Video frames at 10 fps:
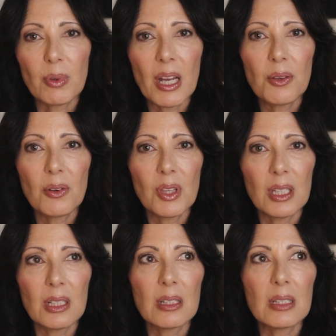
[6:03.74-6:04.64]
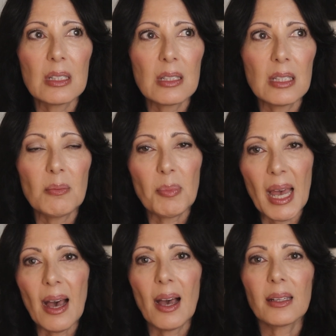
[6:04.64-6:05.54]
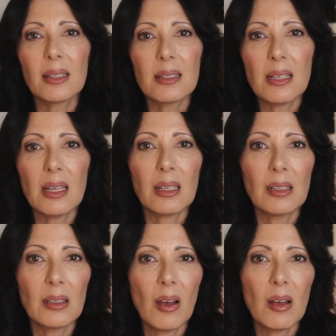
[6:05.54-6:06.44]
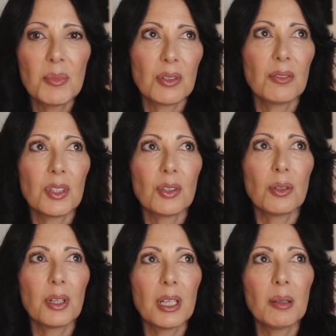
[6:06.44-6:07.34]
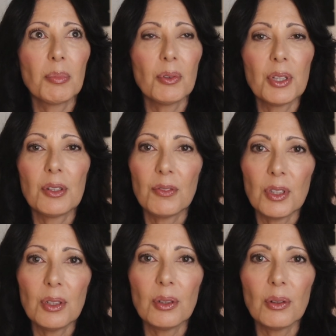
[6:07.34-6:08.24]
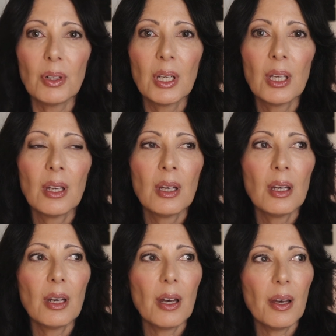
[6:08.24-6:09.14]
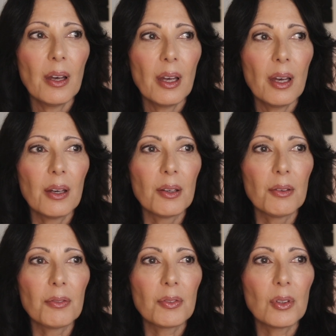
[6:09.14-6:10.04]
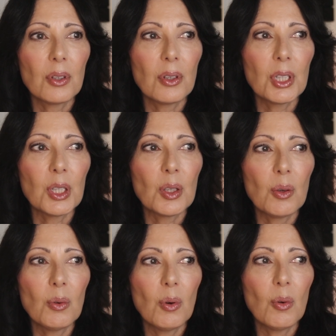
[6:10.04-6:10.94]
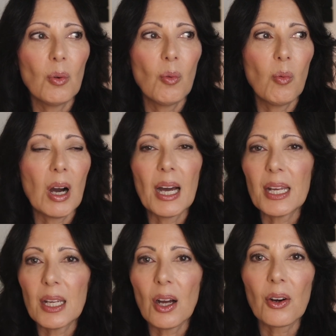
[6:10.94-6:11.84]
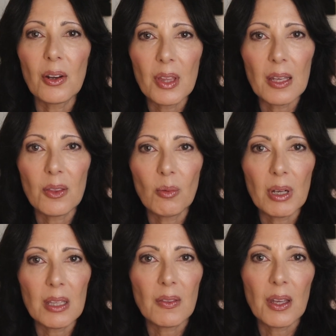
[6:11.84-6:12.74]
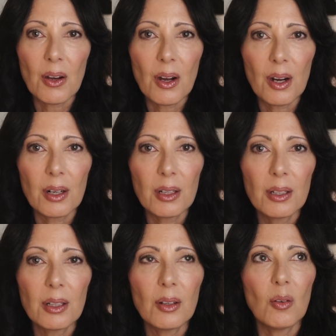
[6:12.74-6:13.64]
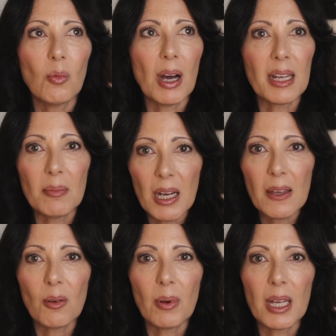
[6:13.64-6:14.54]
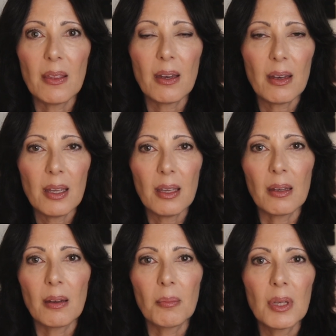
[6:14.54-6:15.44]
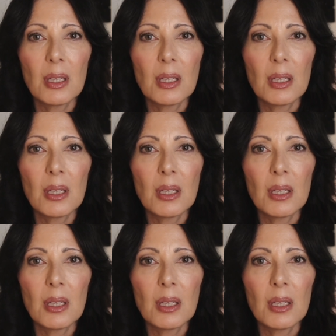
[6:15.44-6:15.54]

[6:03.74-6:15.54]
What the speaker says: rather than sit back and take an observatory point of view of, why are they the way that they are? Why am I the way that I am?